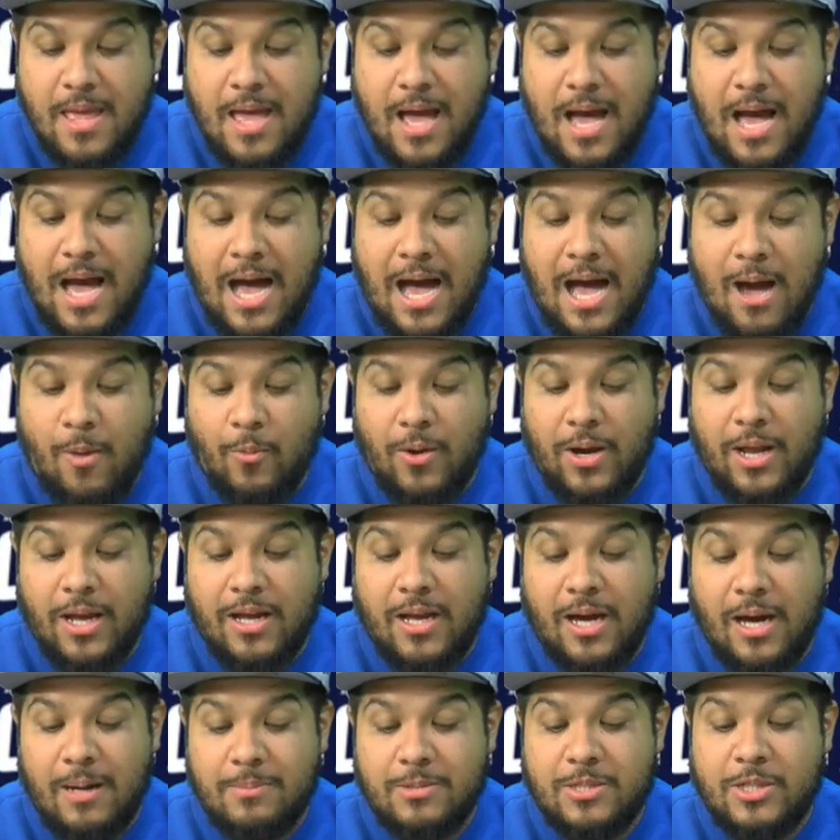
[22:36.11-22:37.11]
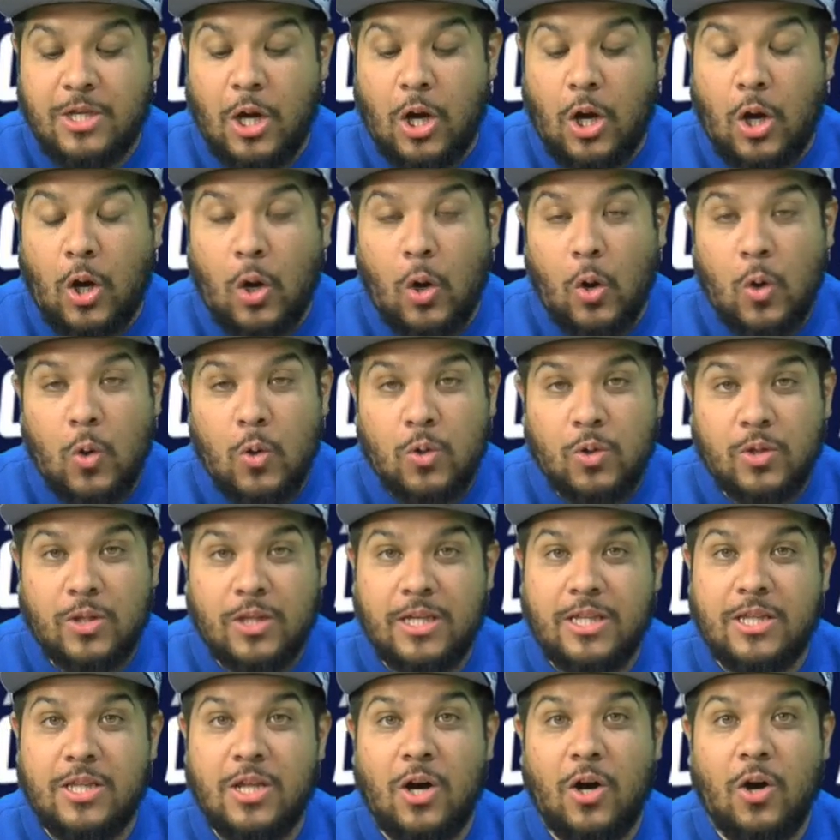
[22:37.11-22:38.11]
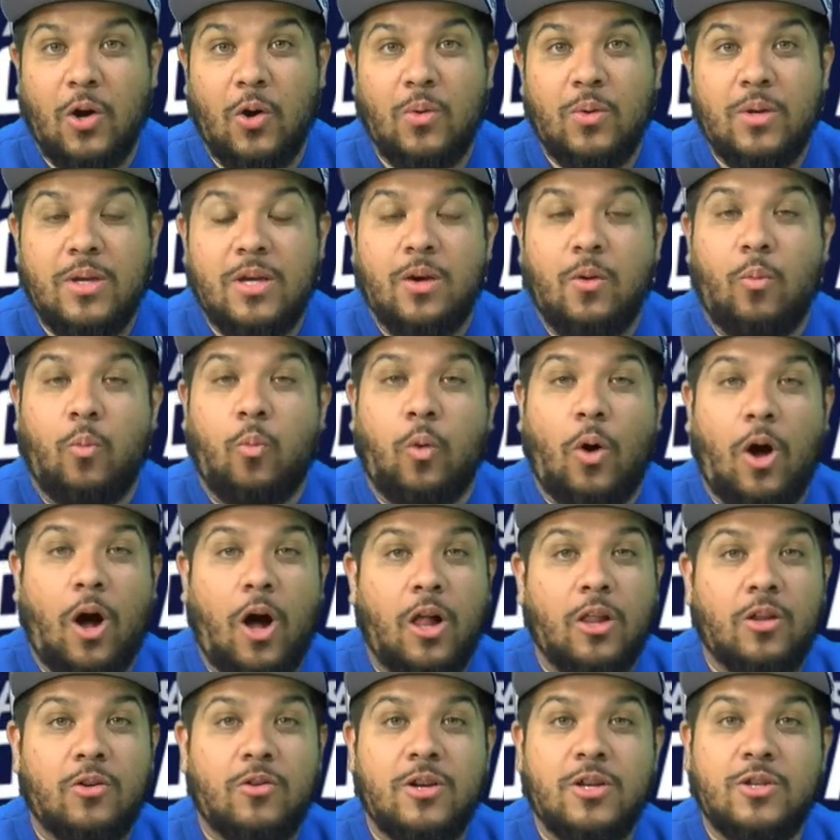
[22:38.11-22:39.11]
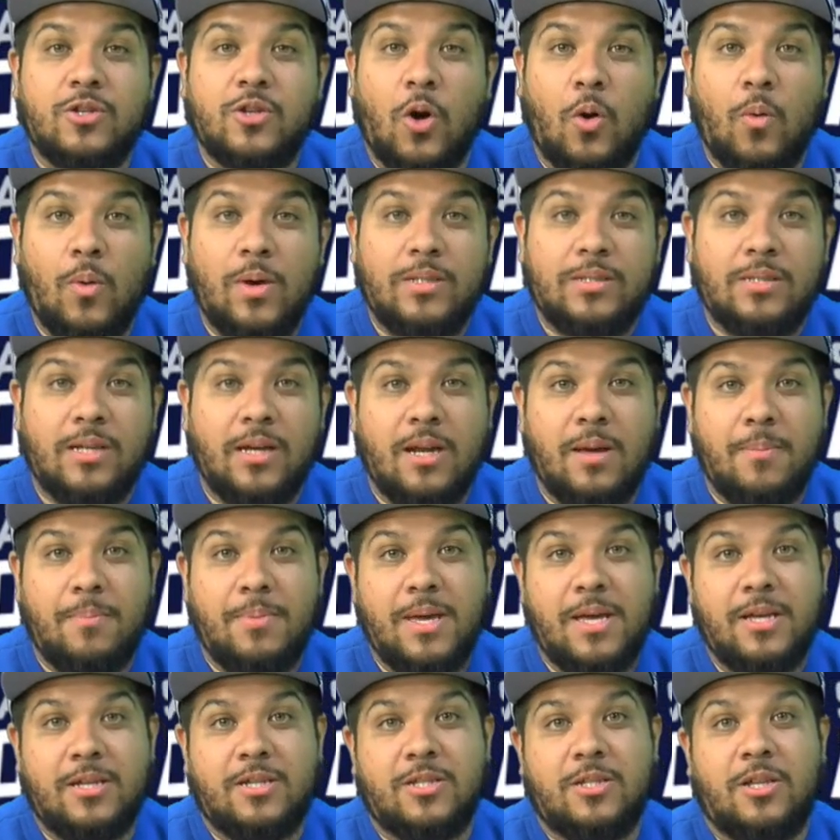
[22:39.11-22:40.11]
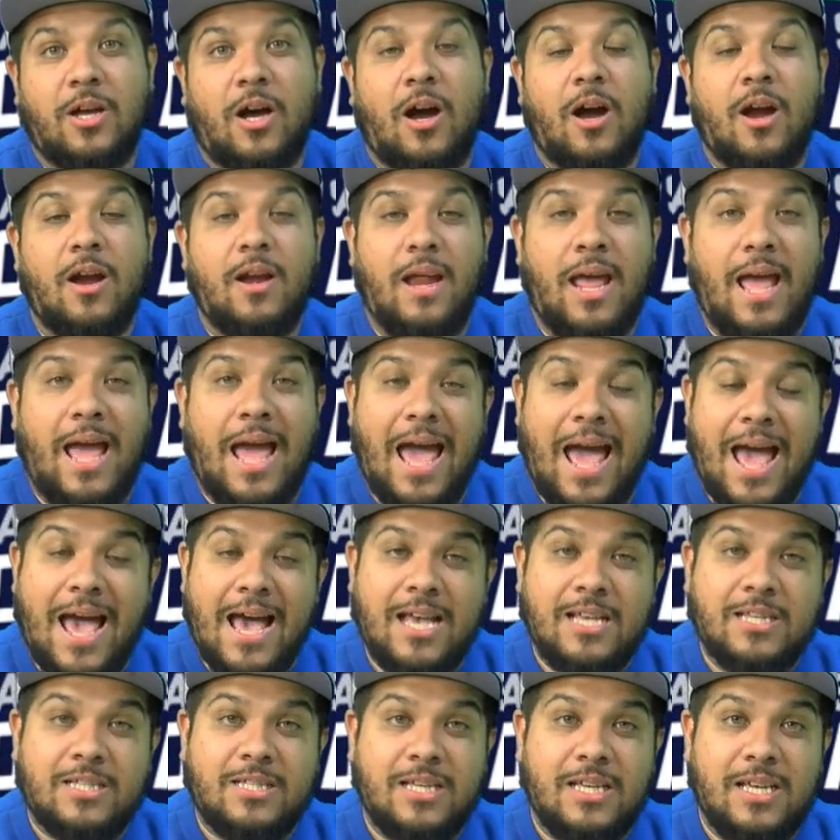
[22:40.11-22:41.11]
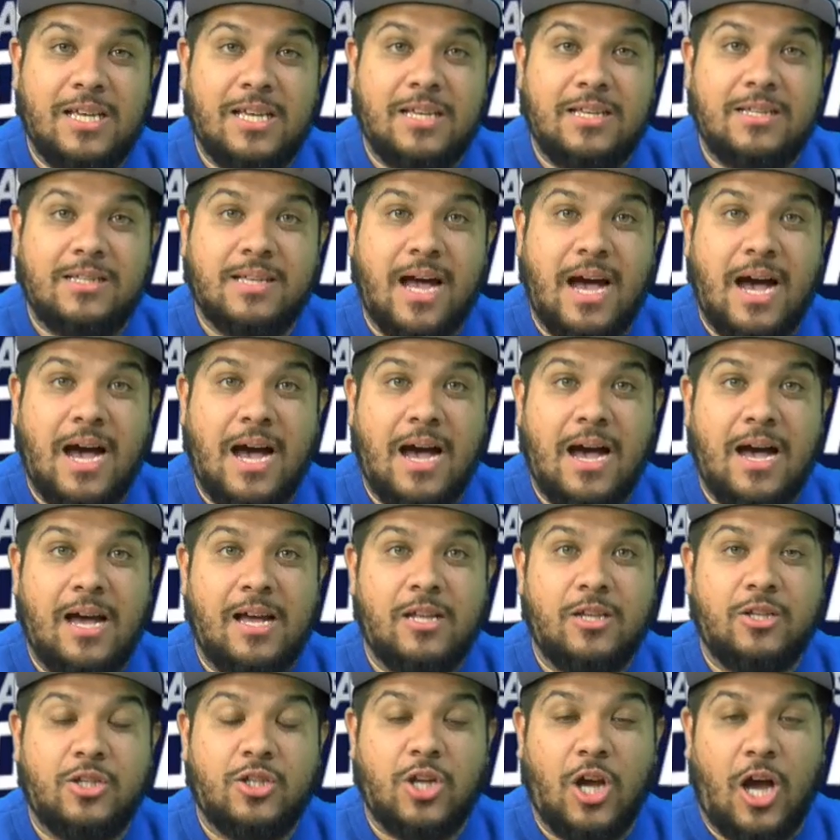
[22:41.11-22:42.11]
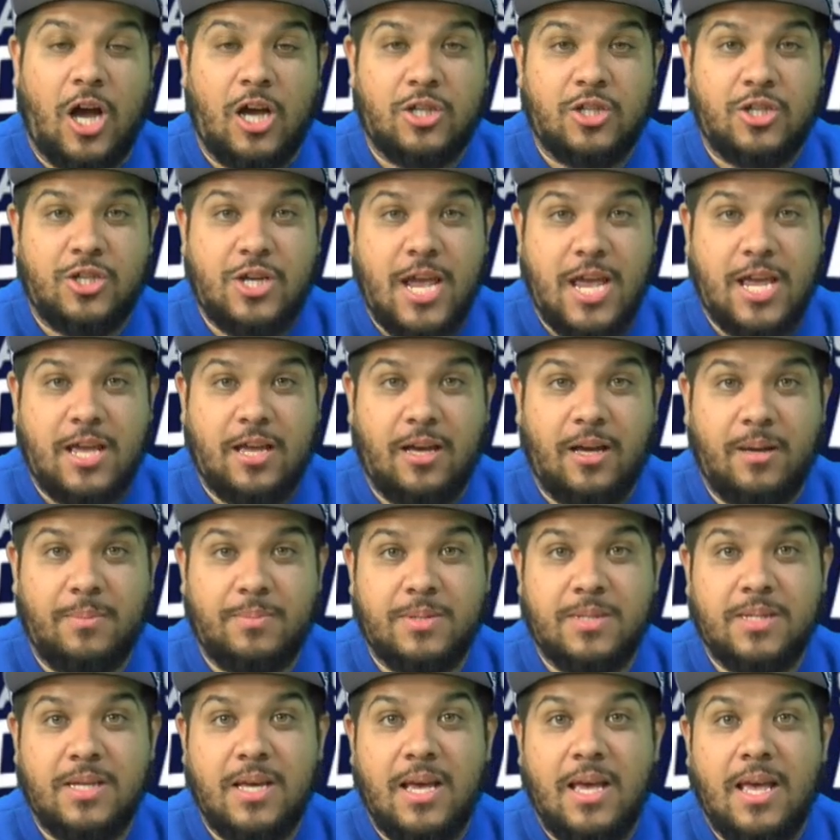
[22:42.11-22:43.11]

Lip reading: When it comes to Oakland, though, Waller is always going to be a start, as is Josh Jacobs.